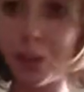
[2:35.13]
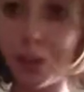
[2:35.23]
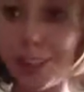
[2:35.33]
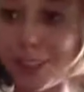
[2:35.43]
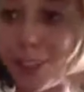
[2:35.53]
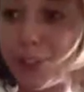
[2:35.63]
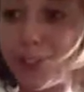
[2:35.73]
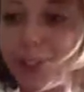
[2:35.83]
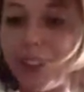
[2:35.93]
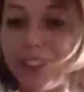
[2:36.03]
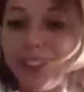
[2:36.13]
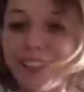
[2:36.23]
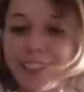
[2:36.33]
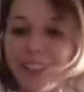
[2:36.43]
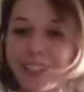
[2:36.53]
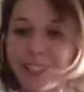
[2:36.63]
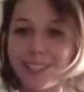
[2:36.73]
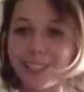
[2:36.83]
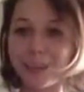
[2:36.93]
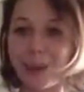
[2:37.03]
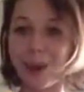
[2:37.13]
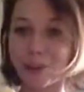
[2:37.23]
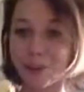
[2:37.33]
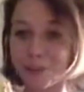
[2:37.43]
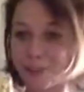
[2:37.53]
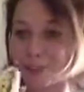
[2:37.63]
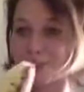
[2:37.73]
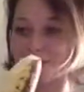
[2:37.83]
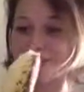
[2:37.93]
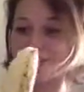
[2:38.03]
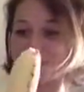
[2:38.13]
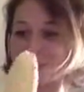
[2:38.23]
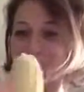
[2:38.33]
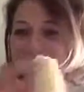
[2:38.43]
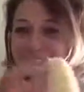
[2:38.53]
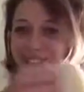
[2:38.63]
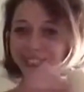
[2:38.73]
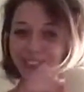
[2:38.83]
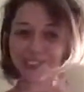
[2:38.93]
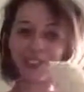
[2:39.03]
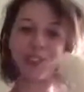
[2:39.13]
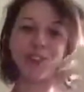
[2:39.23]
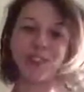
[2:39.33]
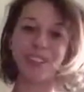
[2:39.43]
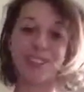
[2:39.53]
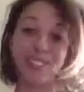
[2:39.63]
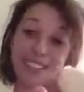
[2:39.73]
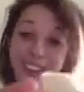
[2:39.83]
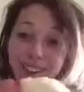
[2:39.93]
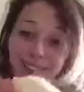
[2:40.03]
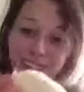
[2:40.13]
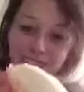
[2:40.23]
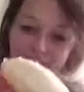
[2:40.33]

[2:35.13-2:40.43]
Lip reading: Okay, so I think that is about 15 bananas or so. I lost count.